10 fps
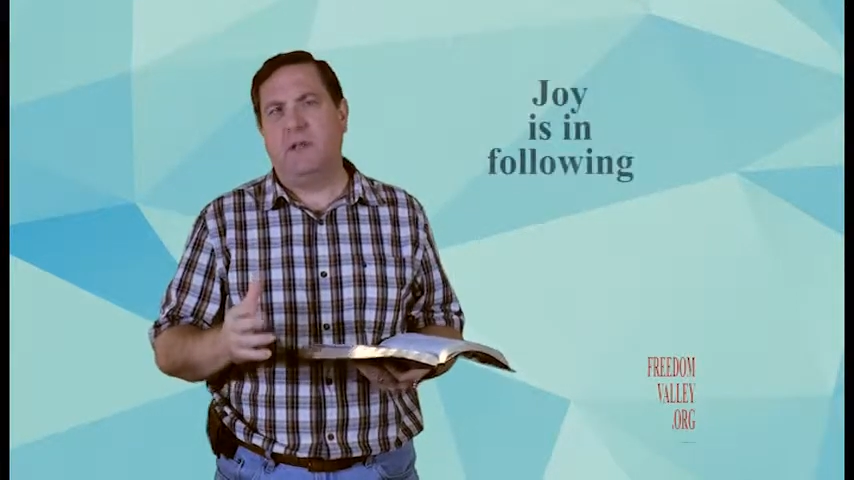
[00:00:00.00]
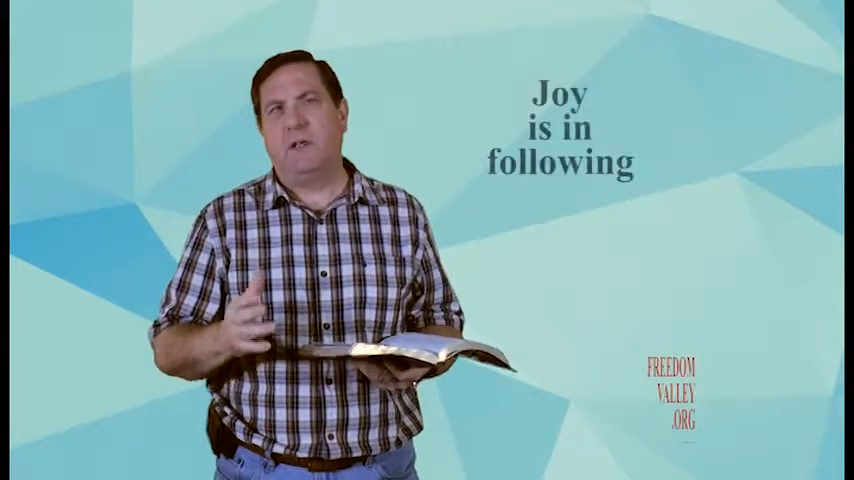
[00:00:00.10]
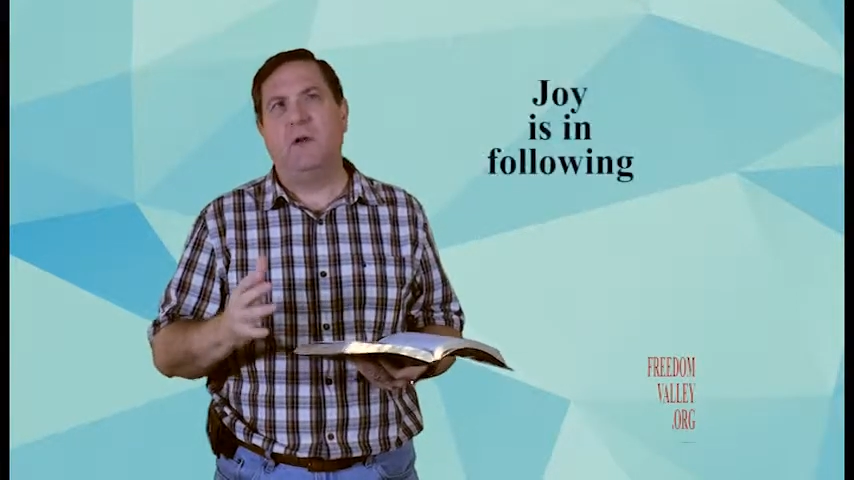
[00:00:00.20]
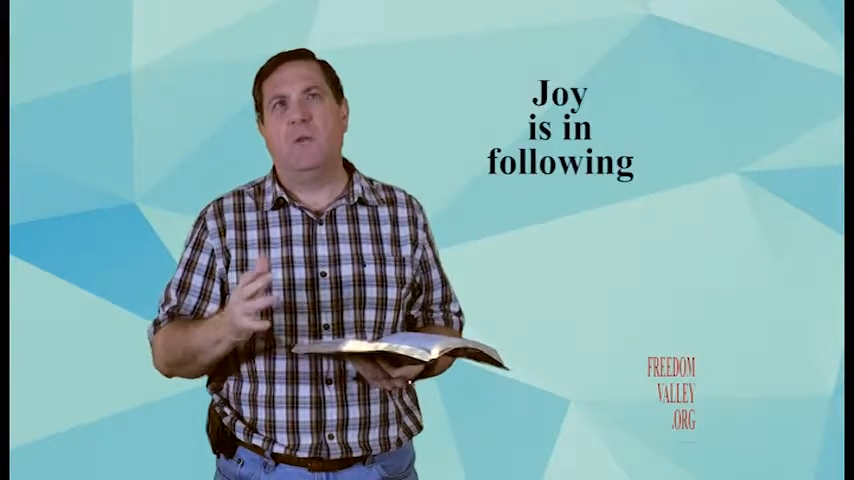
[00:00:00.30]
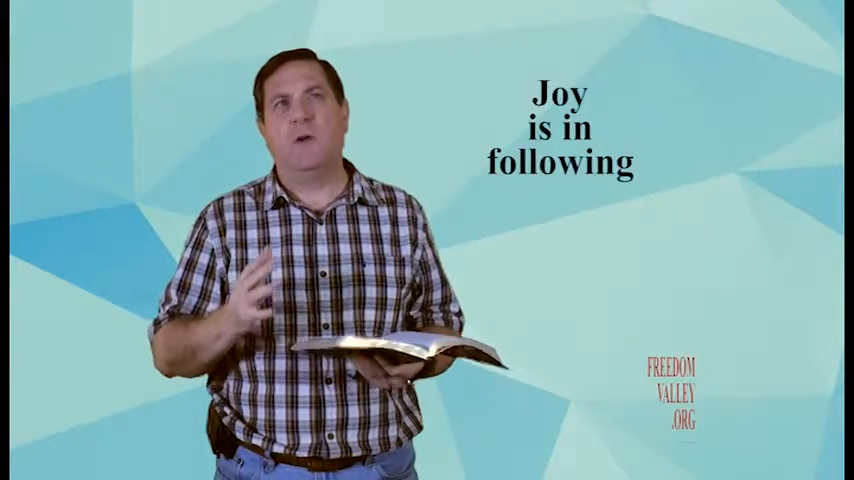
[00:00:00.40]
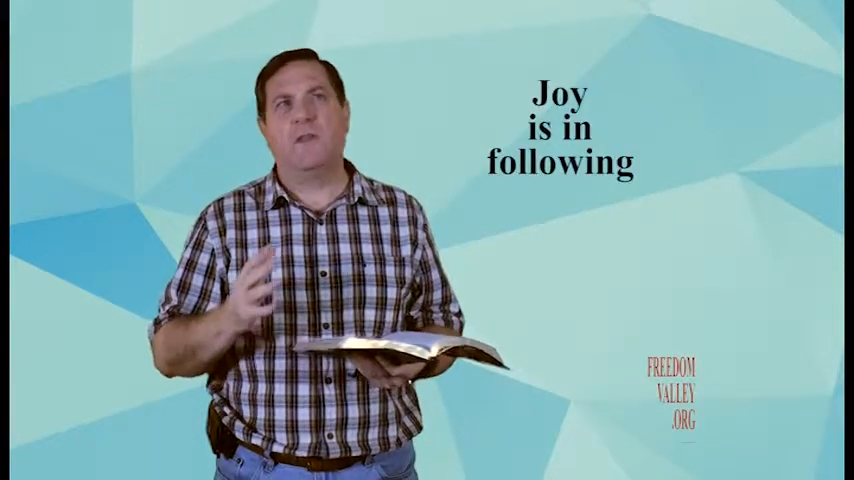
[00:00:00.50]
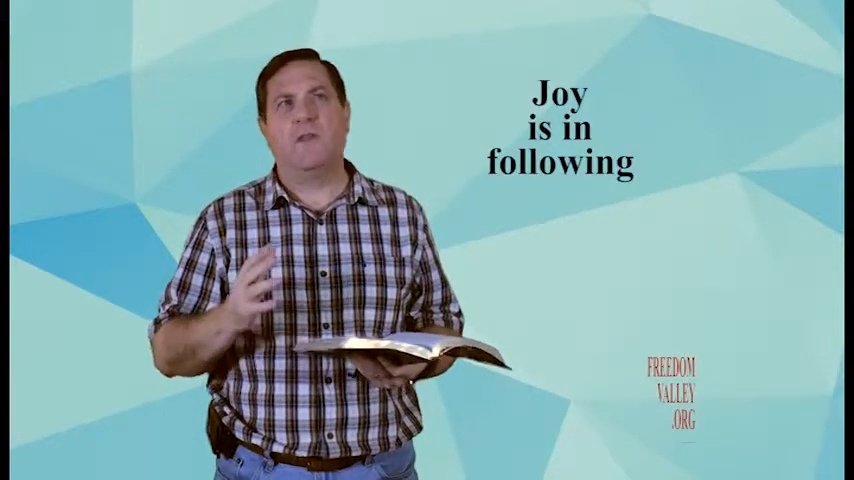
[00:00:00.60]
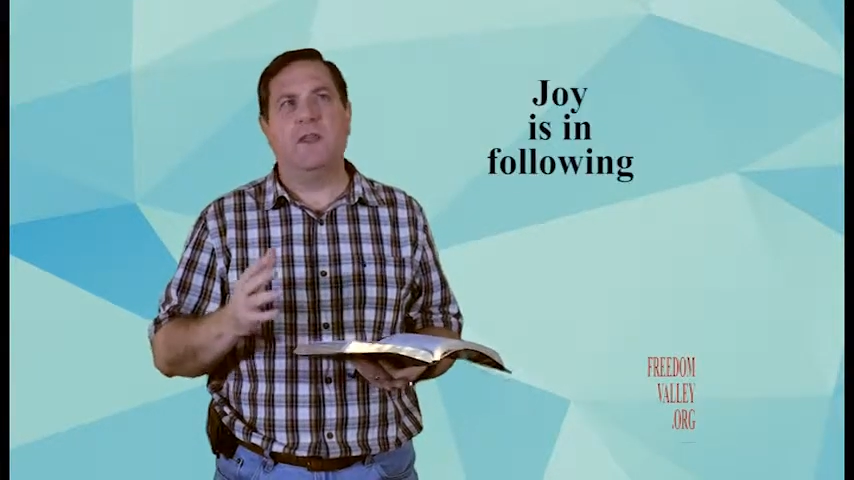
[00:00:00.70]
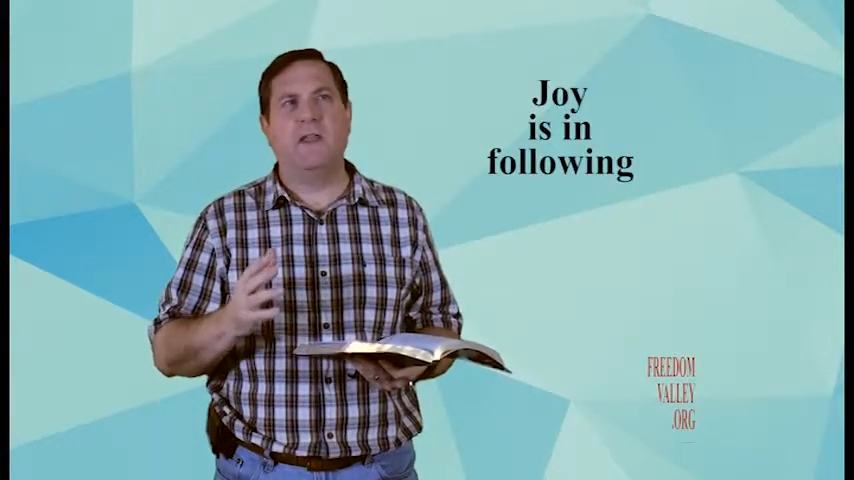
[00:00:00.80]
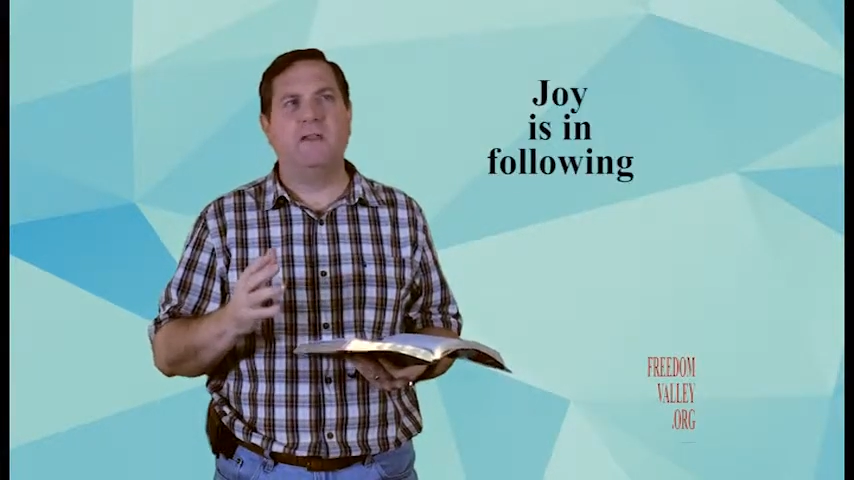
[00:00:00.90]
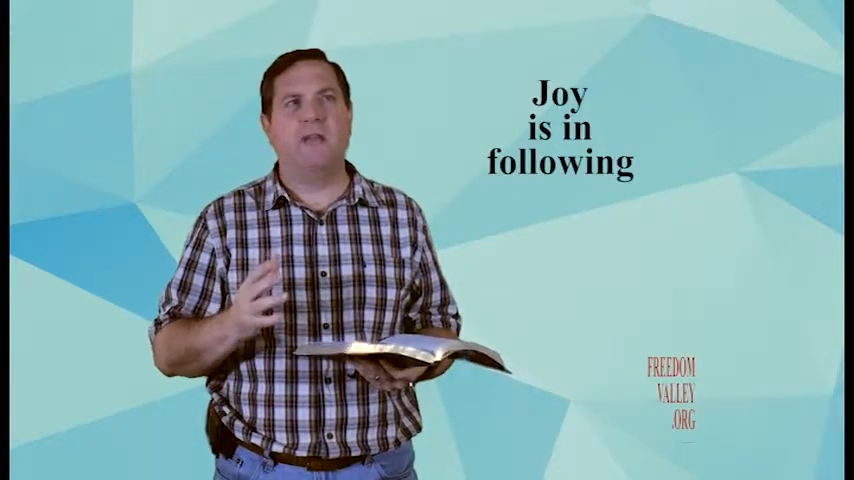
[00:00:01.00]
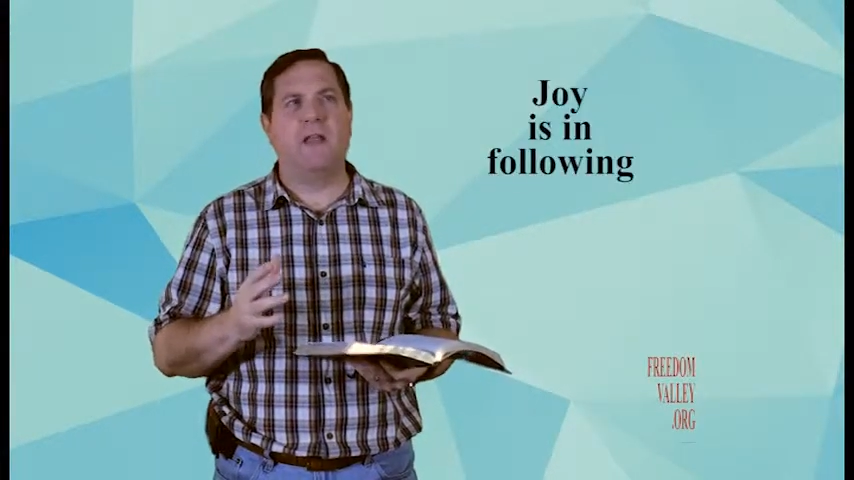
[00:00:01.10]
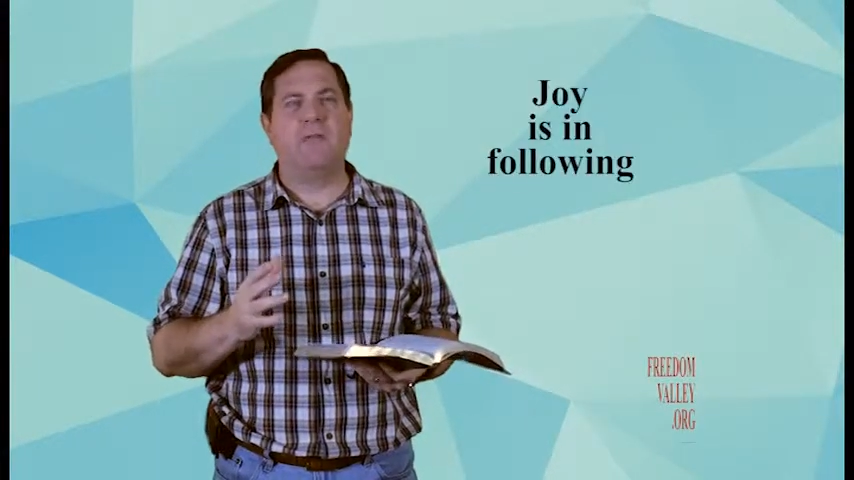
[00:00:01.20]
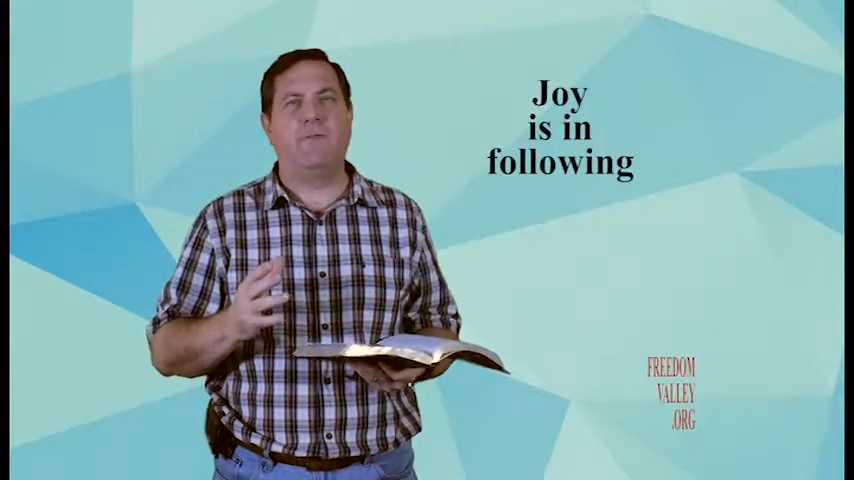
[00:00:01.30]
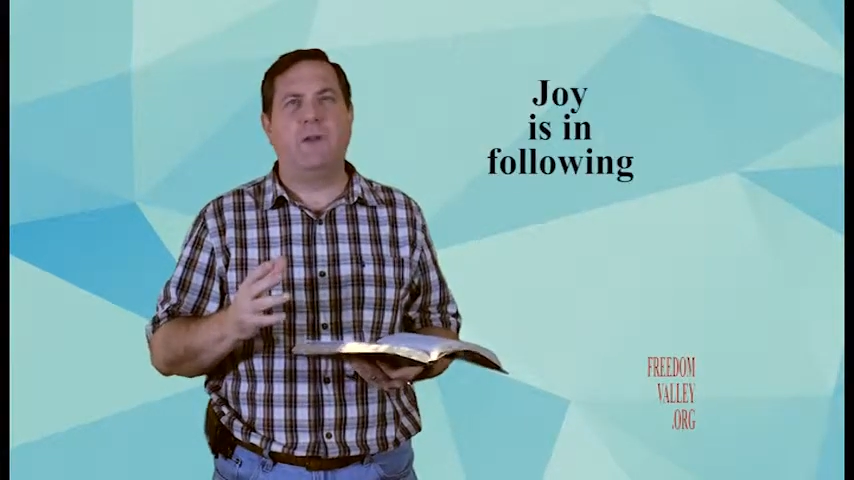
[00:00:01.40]
You know, one of the things in
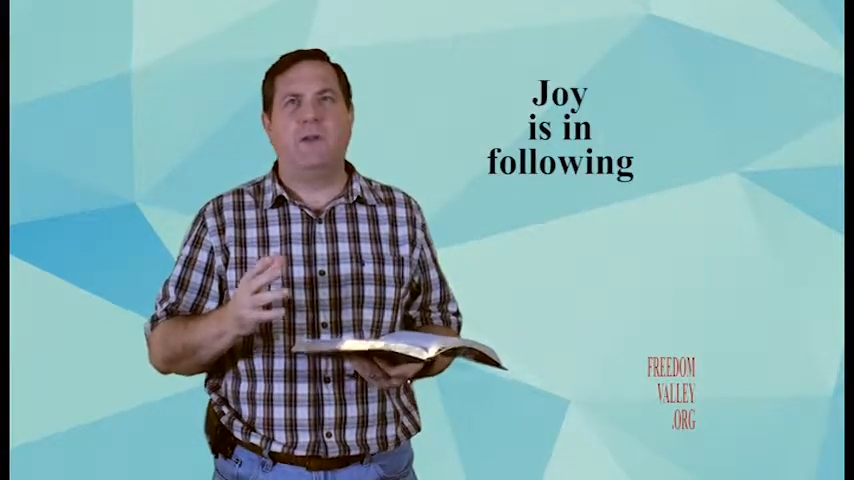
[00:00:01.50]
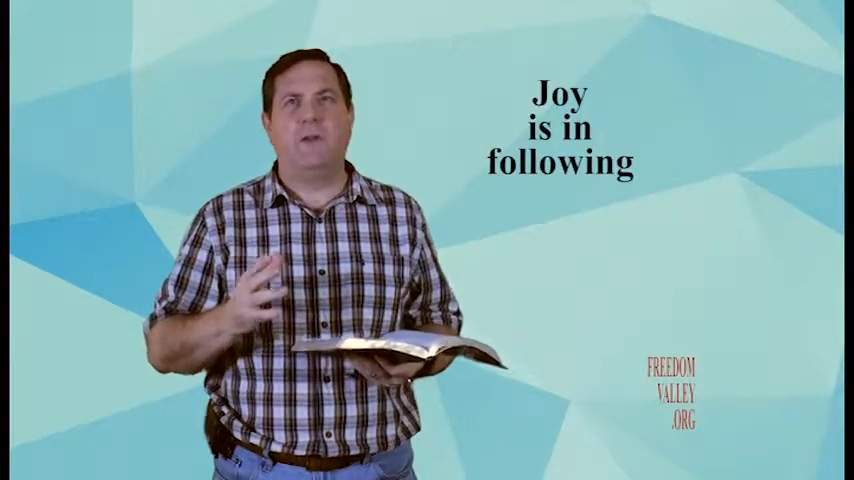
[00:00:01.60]
life,